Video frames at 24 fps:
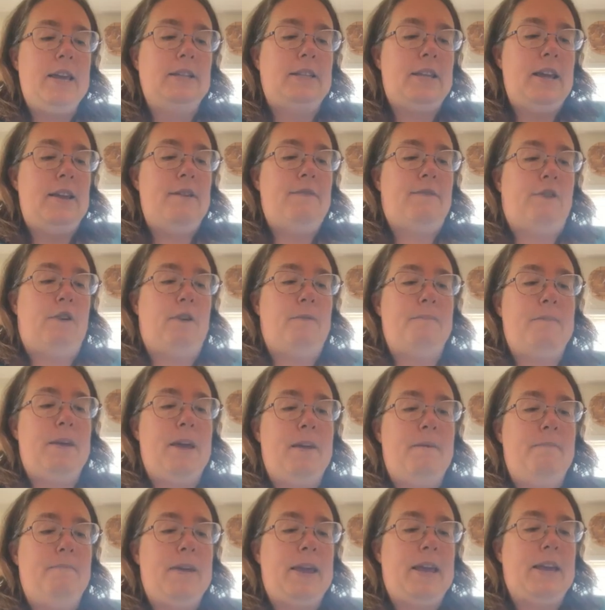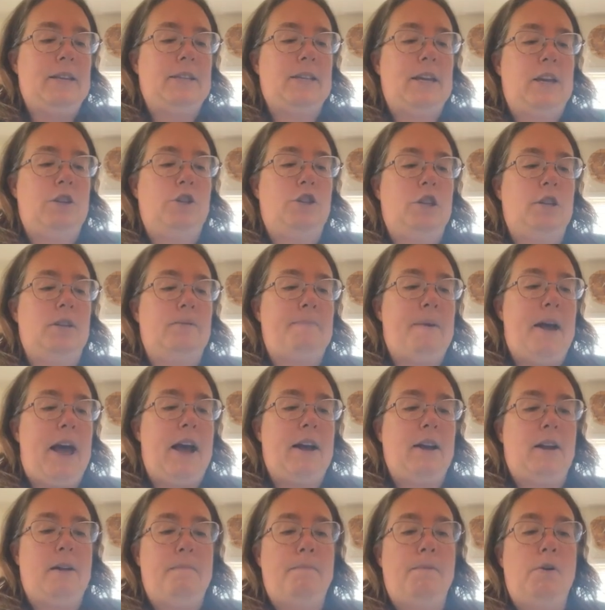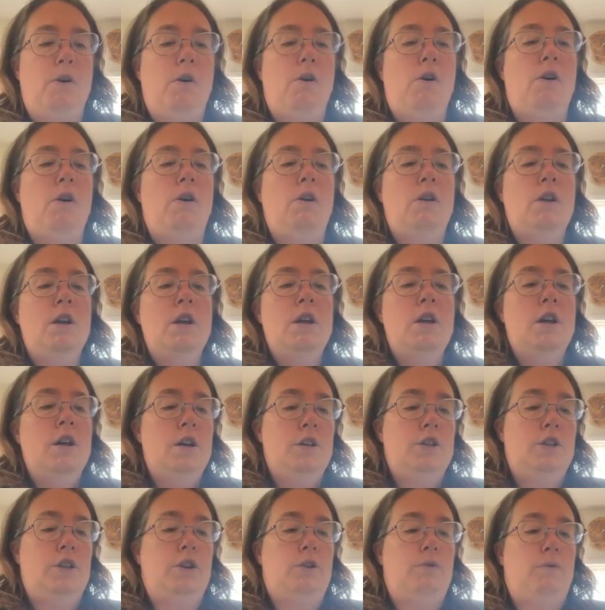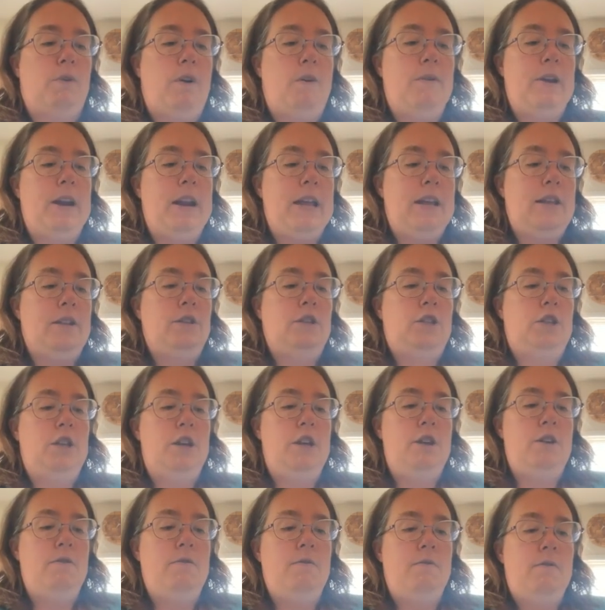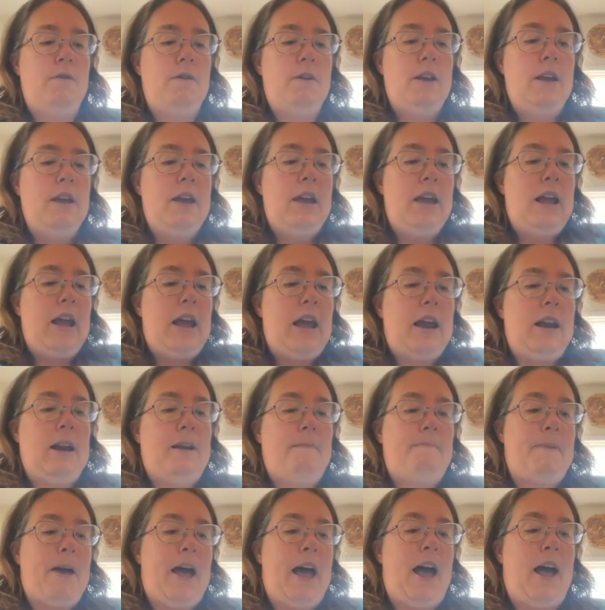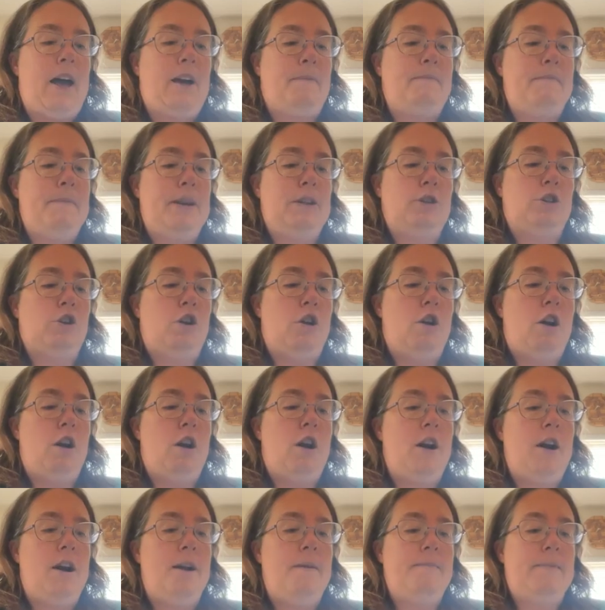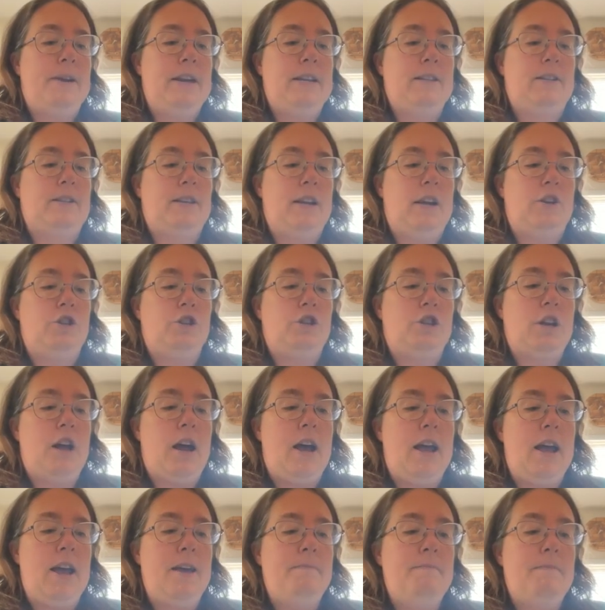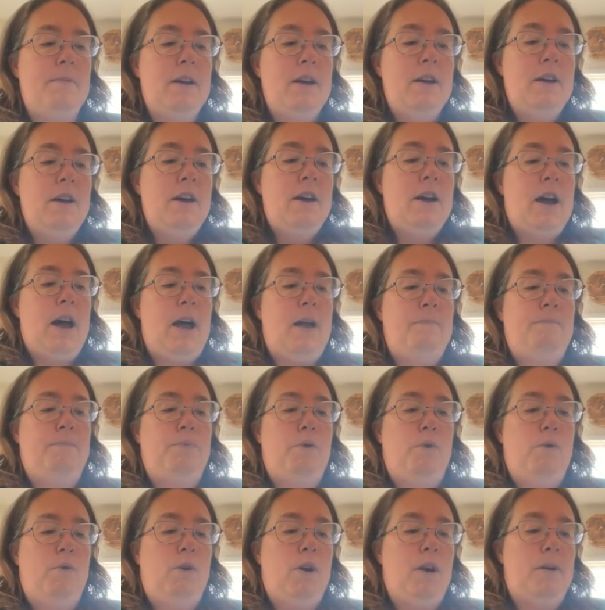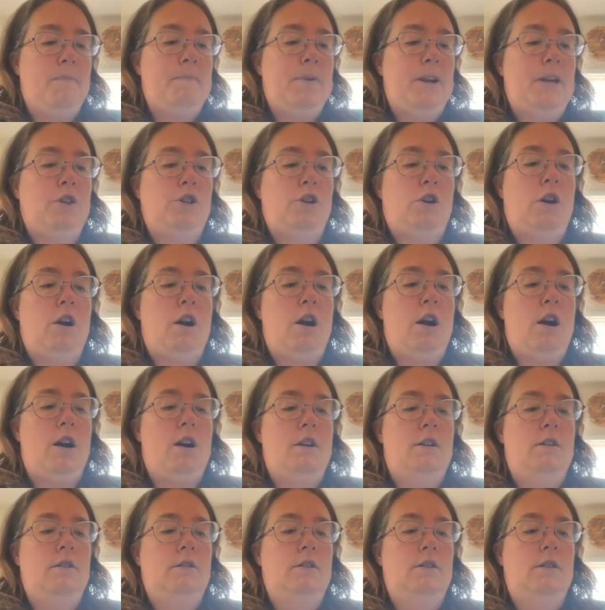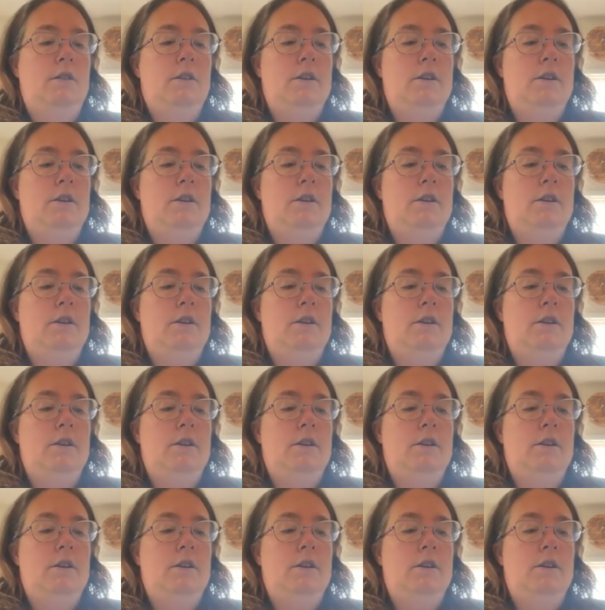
easy for me, because I just pack a bowl to throw it into, and I pack my jar, and when it's lunchtime, I pour my jar